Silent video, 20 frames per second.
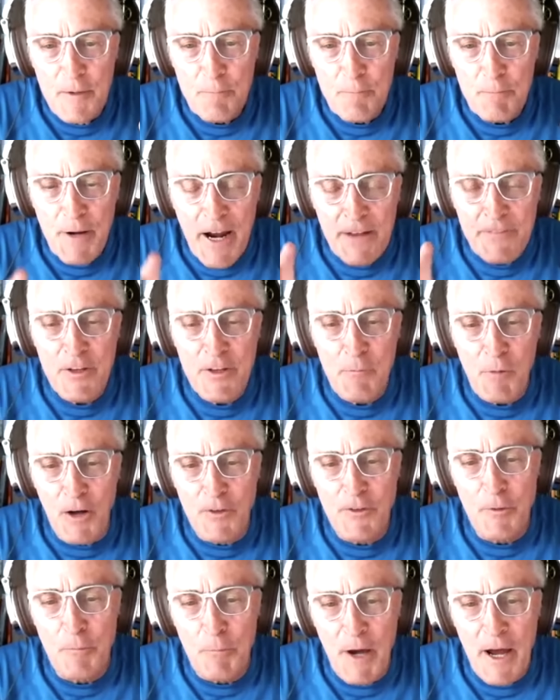pat them
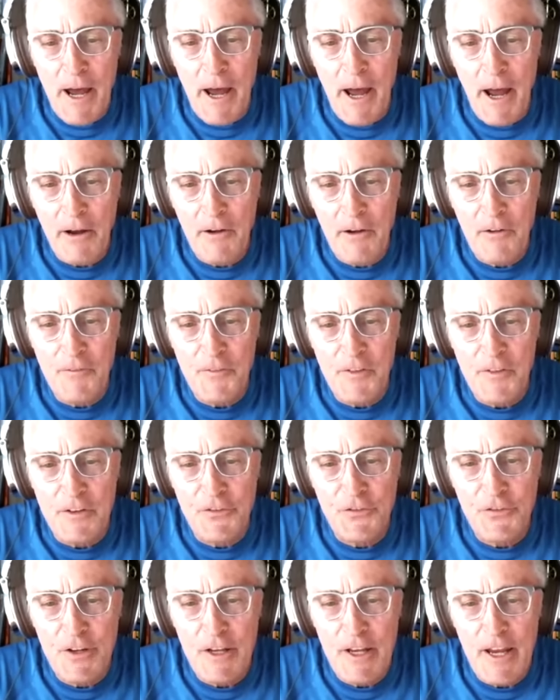on the back and
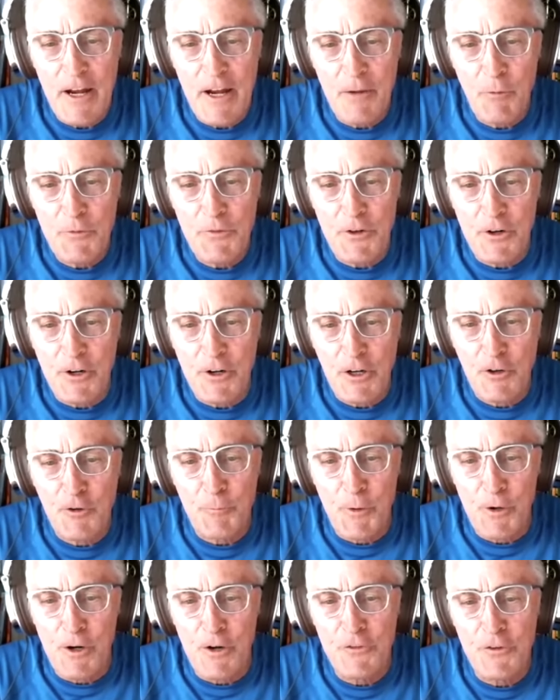see how what they're
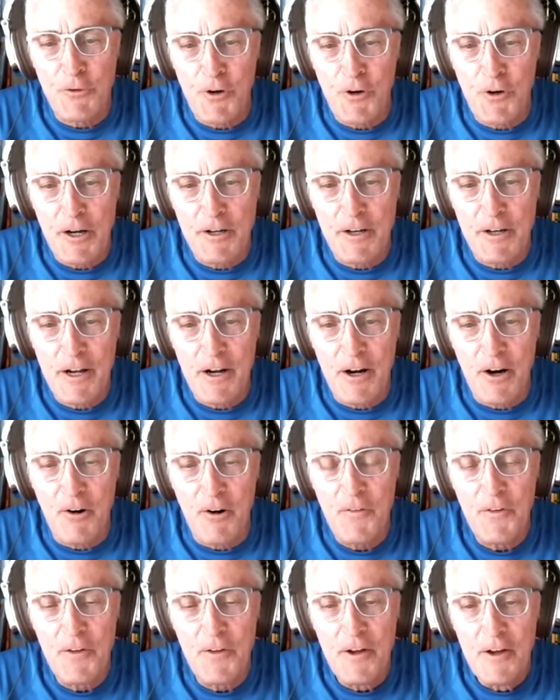experiencing right
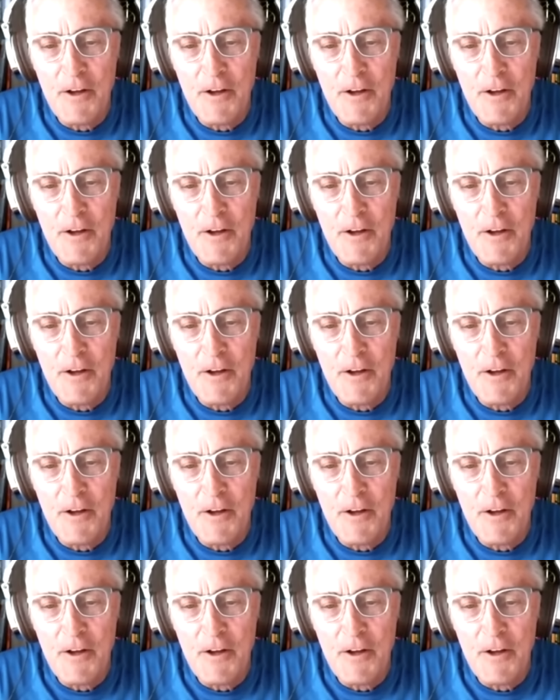now,